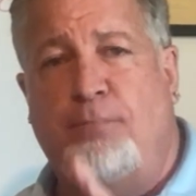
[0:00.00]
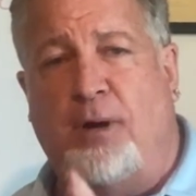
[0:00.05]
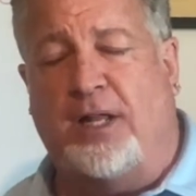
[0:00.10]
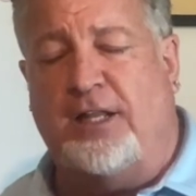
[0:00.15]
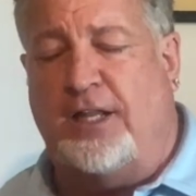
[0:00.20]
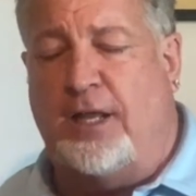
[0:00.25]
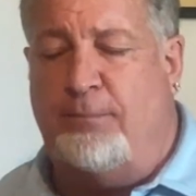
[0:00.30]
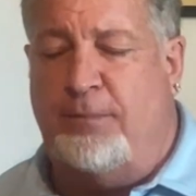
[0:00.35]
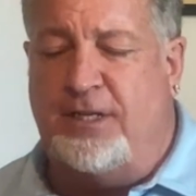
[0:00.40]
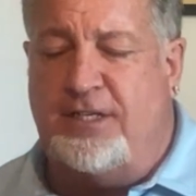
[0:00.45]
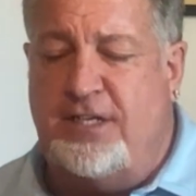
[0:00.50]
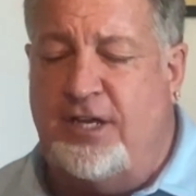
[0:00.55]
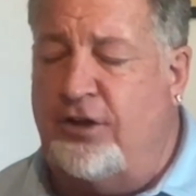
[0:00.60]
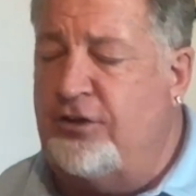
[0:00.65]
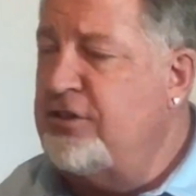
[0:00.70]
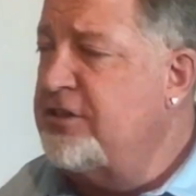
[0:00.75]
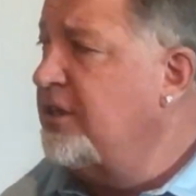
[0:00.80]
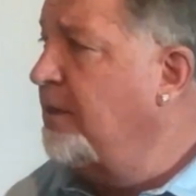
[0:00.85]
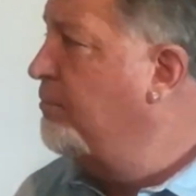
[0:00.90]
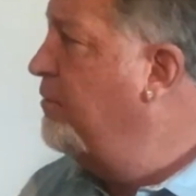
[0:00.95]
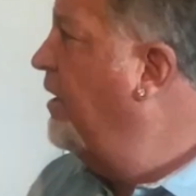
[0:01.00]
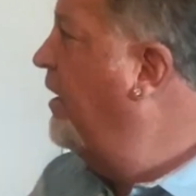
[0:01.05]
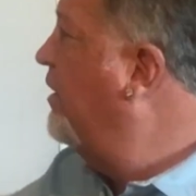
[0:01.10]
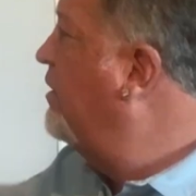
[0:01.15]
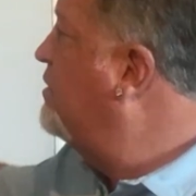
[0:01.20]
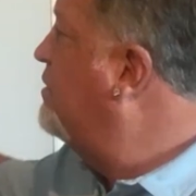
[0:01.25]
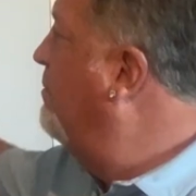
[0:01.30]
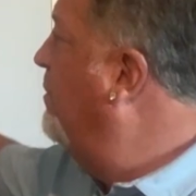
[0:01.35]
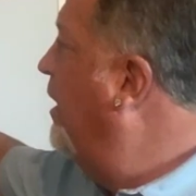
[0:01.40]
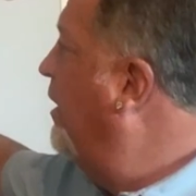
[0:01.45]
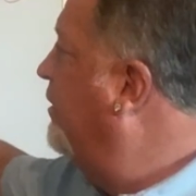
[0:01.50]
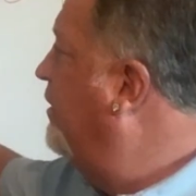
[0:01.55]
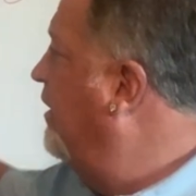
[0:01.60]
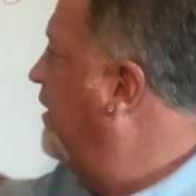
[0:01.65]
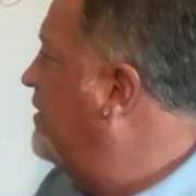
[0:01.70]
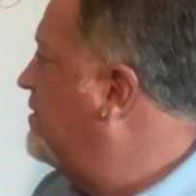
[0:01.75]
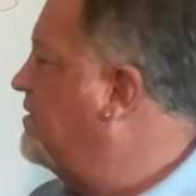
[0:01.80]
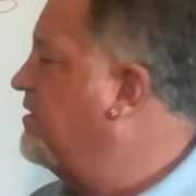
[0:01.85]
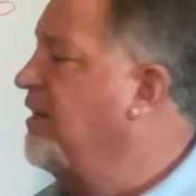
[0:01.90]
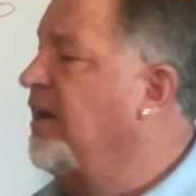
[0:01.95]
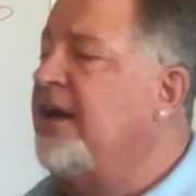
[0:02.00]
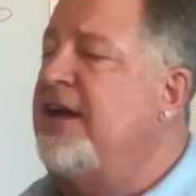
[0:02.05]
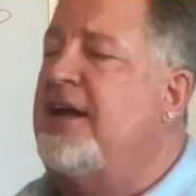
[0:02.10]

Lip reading: But let me tell you something else about this.